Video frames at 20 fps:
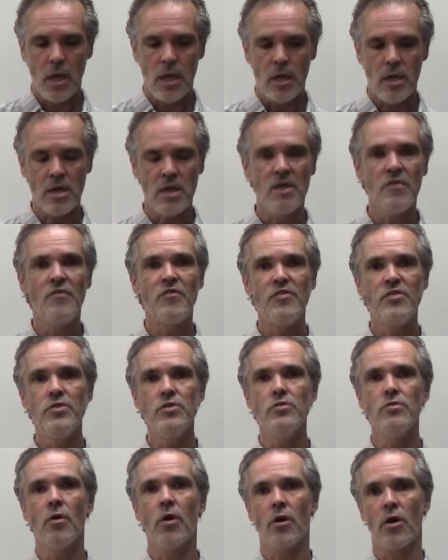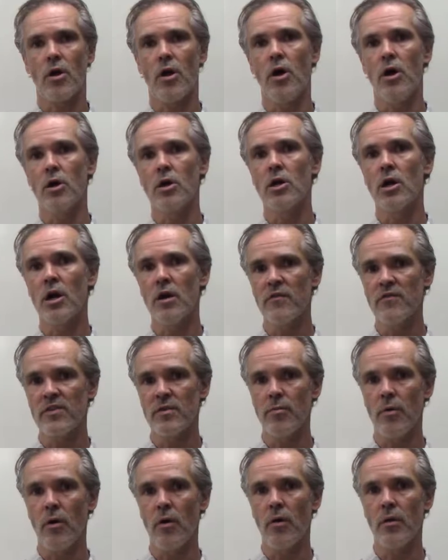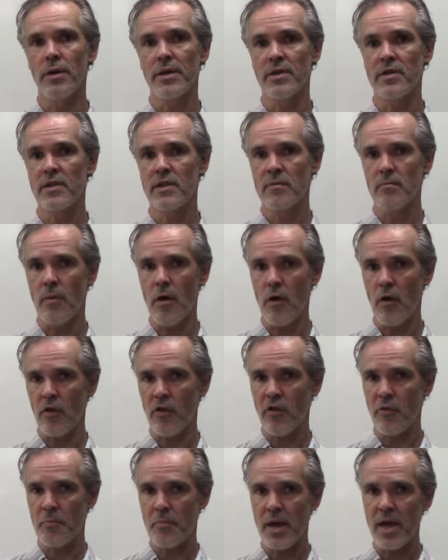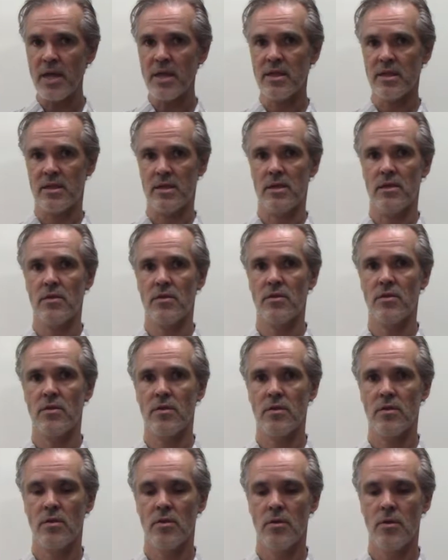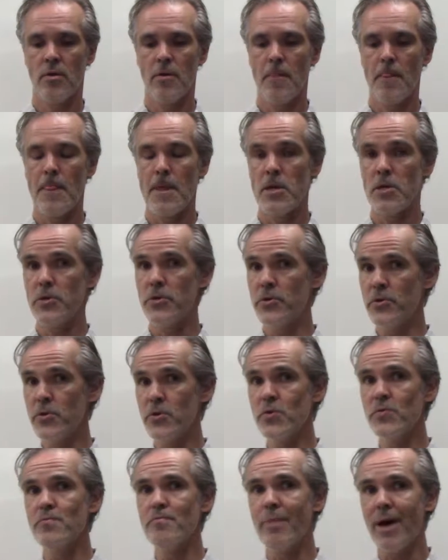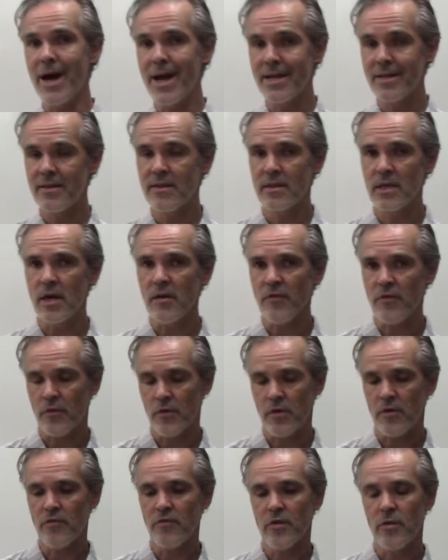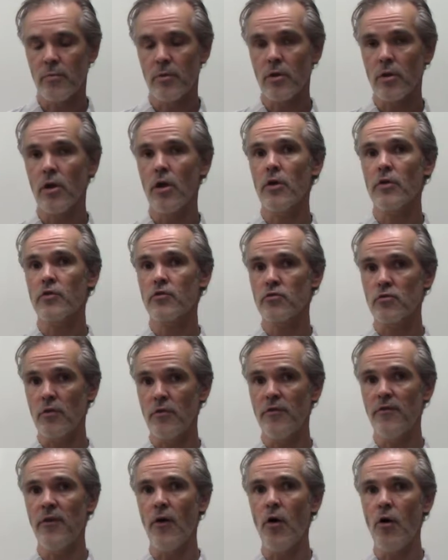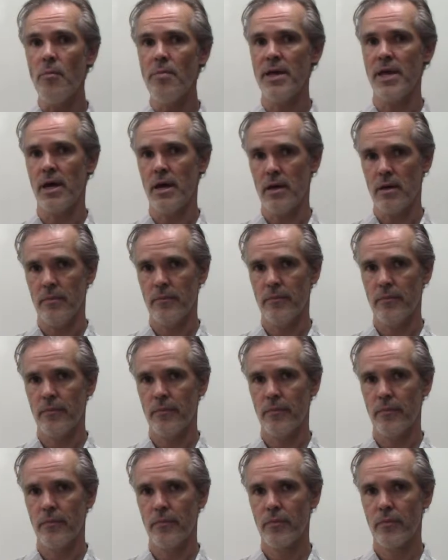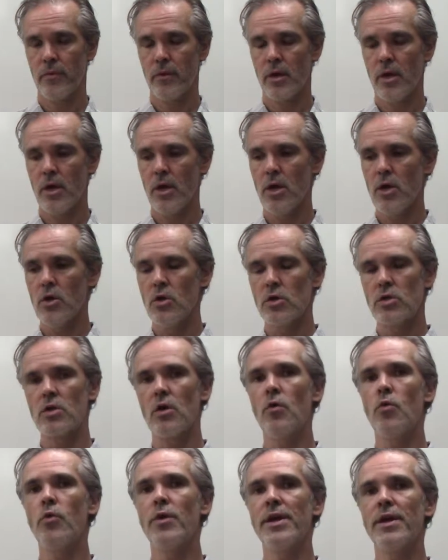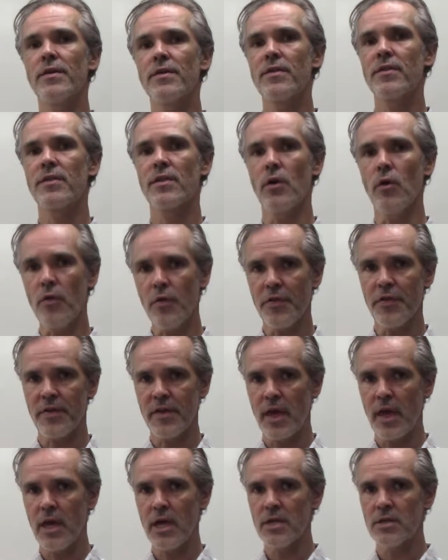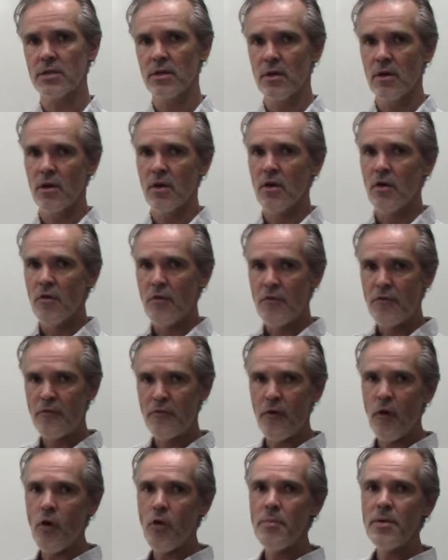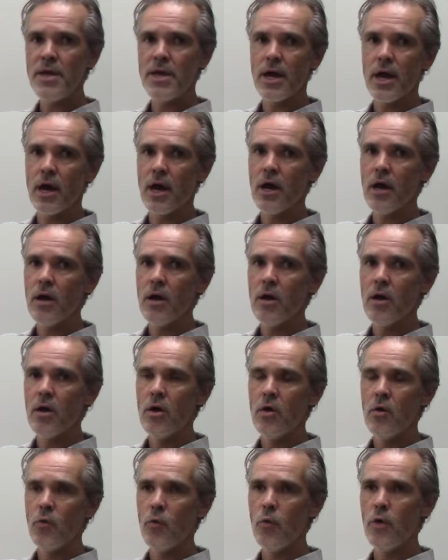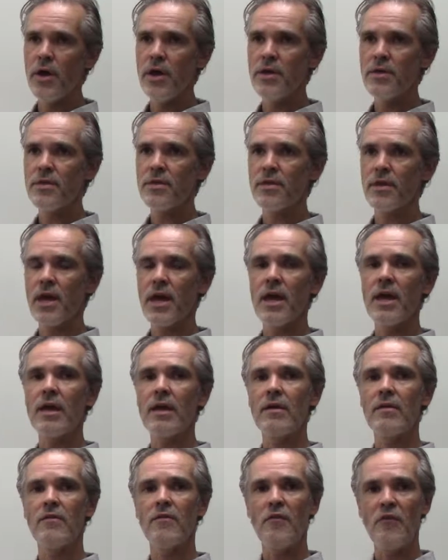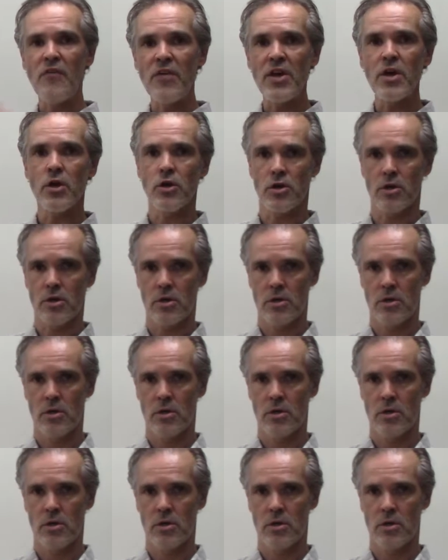If you are uncomfortable in small spaces, you might suffer from claustrophobia. So we associate phobia with a fear,